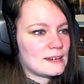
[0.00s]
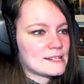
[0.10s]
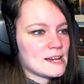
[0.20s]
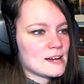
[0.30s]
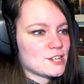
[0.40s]

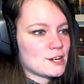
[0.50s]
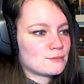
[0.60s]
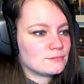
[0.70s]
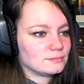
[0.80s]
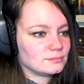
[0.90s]
Need to talk to
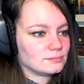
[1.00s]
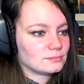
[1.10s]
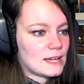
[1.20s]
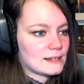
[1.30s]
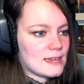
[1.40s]
you.
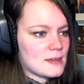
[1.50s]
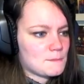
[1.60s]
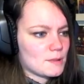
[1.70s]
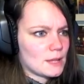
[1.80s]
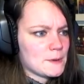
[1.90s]
Uh,
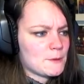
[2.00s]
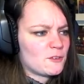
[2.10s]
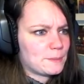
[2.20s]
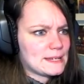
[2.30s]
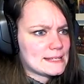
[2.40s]
game, let me
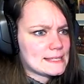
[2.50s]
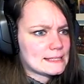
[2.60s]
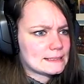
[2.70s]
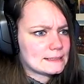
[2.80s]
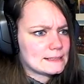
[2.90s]
move, please.
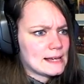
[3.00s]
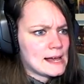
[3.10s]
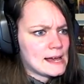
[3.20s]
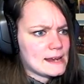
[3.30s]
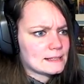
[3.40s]

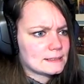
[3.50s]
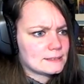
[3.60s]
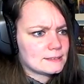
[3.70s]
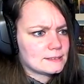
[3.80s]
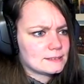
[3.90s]
Hi.
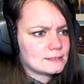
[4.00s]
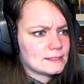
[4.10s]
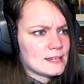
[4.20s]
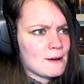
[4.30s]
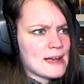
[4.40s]

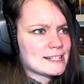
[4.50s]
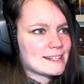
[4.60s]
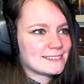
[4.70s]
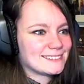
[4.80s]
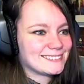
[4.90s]
Get
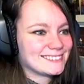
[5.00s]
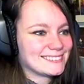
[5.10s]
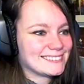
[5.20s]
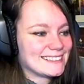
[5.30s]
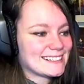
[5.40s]
Rex!
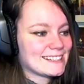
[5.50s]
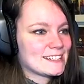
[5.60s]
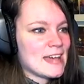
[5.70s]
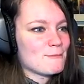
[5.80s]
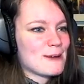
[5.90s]

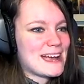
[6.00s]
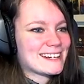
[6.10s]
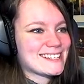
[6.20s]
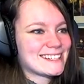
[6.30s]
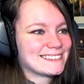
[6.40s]
Get
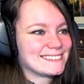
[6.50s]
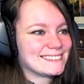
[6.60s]
Rex!